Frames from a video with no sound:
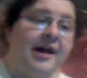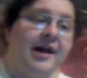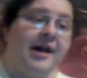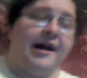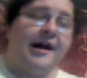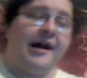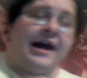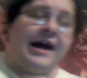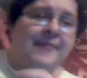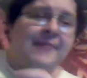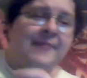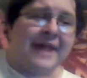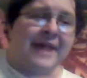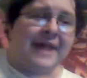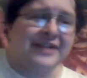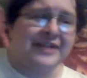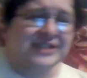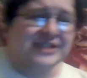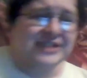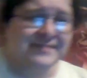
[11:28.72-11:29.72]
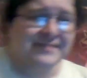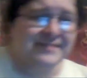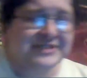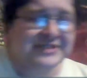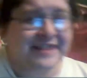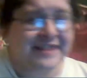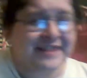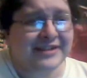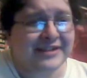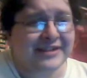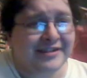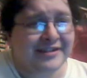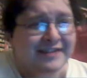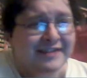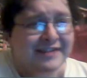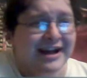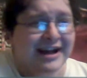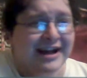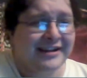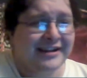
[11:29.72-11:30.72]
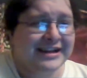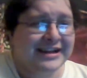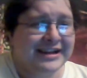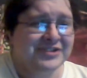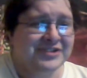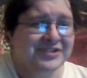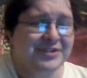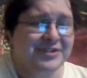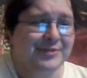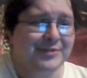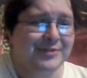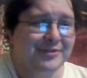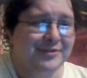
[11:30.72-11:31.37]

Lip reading: I imagine him sounding a lot like G1